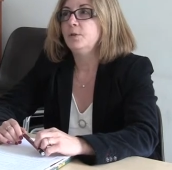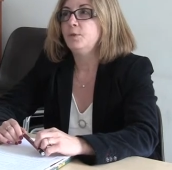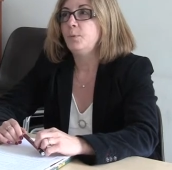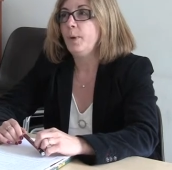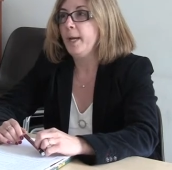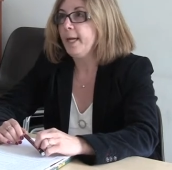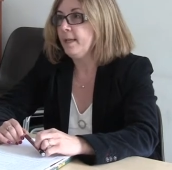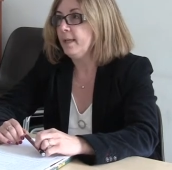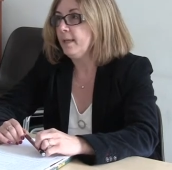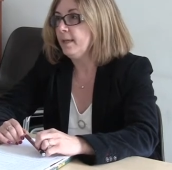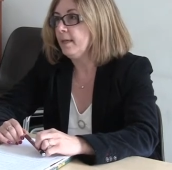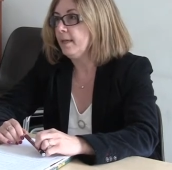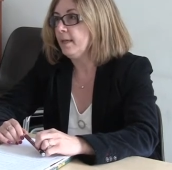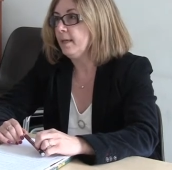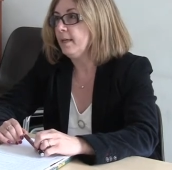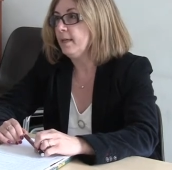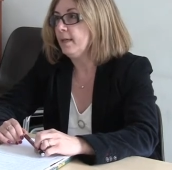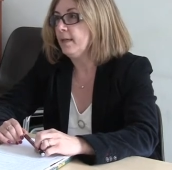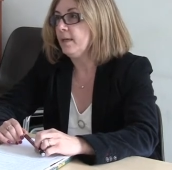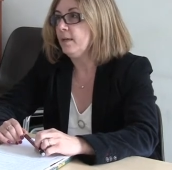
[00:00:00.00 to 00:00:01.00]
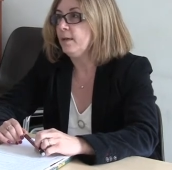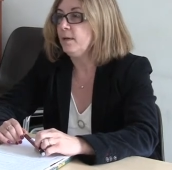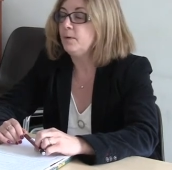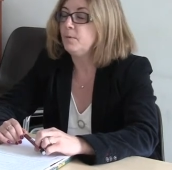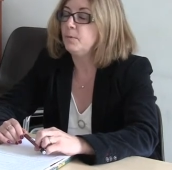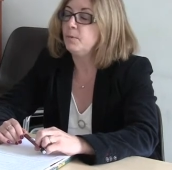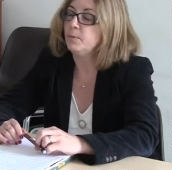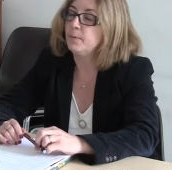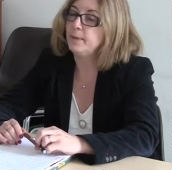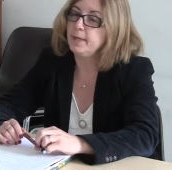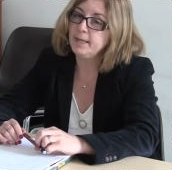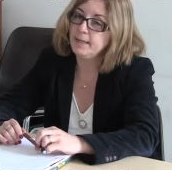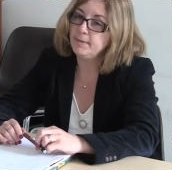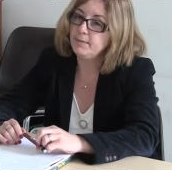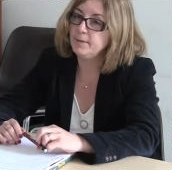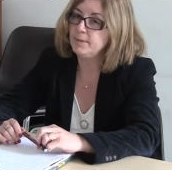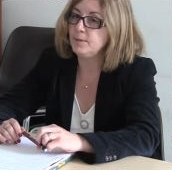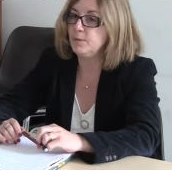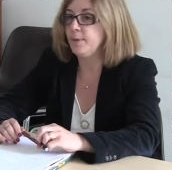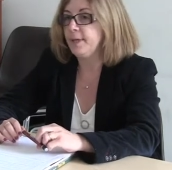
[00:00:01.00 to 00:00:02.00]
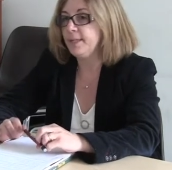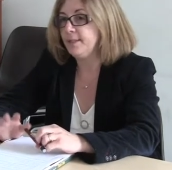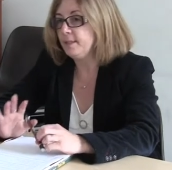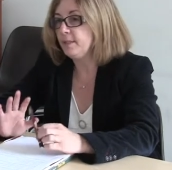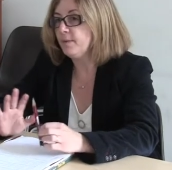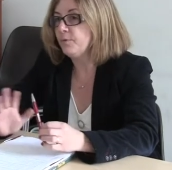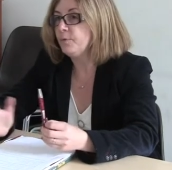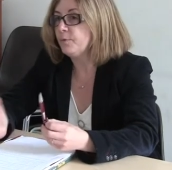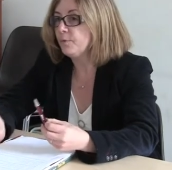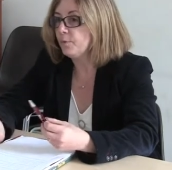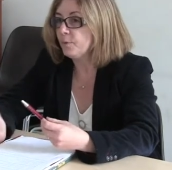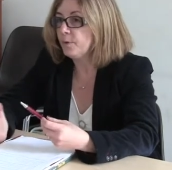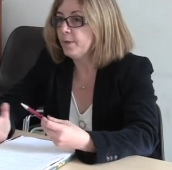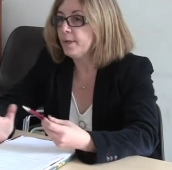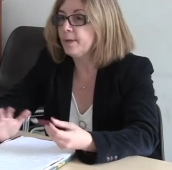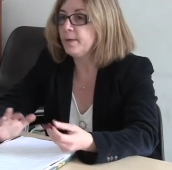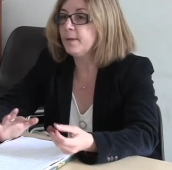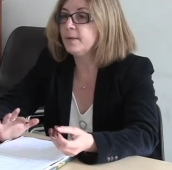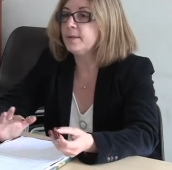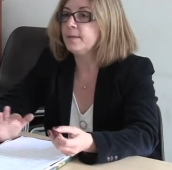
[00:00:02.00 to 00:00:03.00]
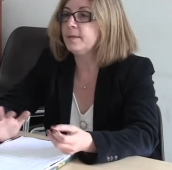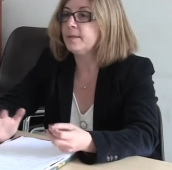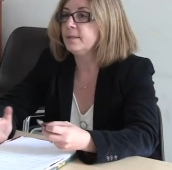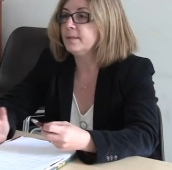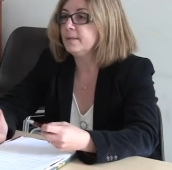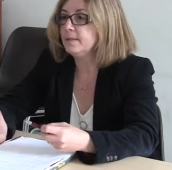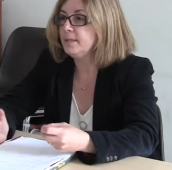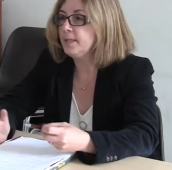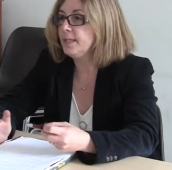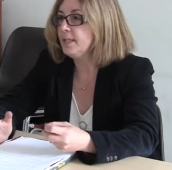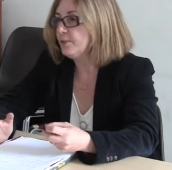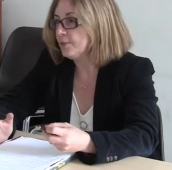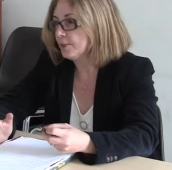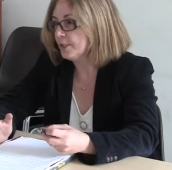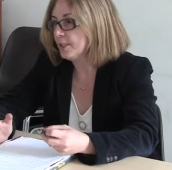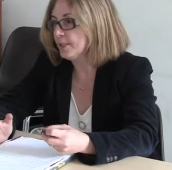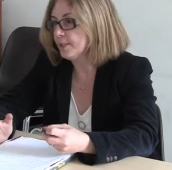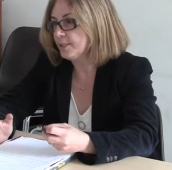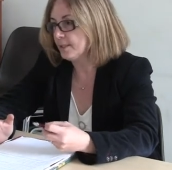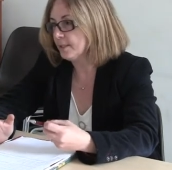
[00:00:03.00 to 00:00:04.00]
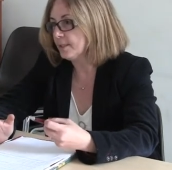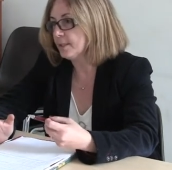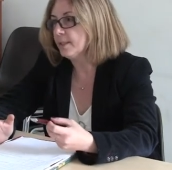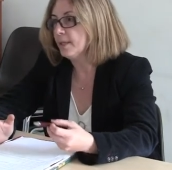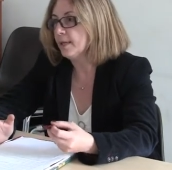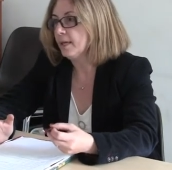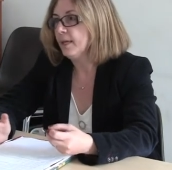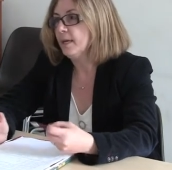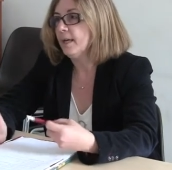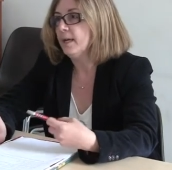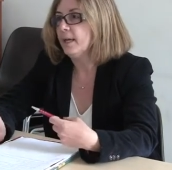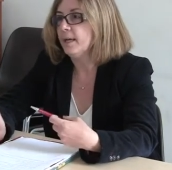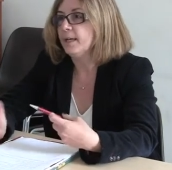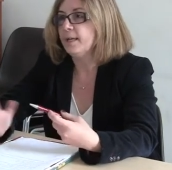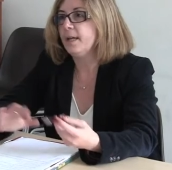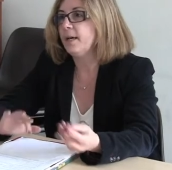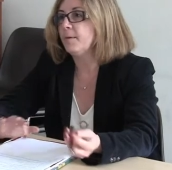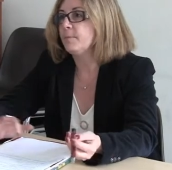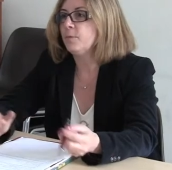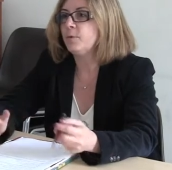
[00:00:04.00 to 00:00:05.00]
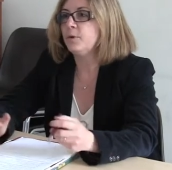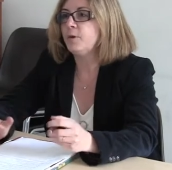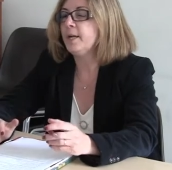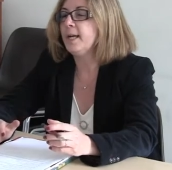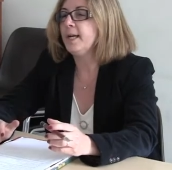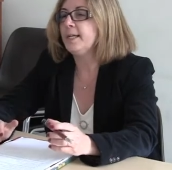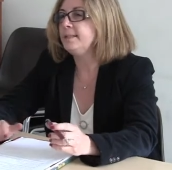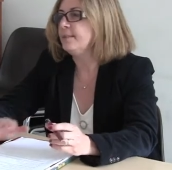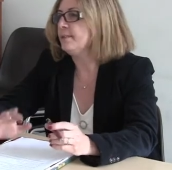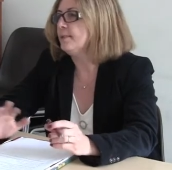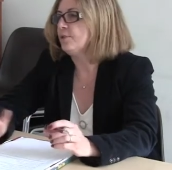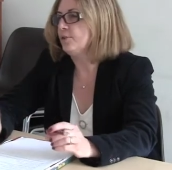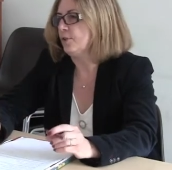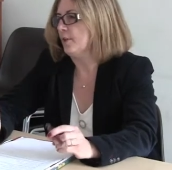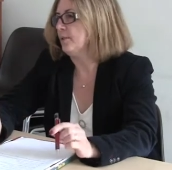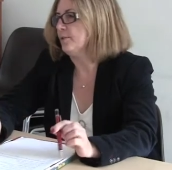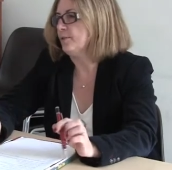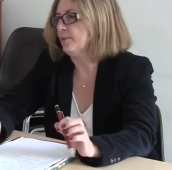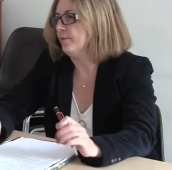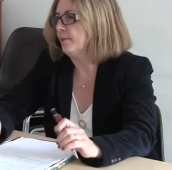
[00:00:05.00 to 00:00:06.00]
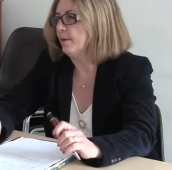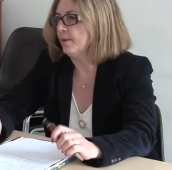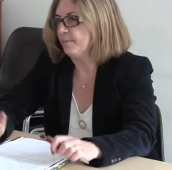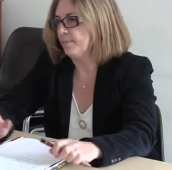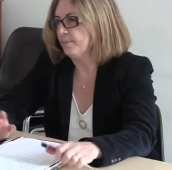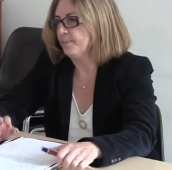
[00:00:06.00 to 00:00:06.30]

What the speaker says: 20 or even 24 teachers, and I'm more or less in charge of them.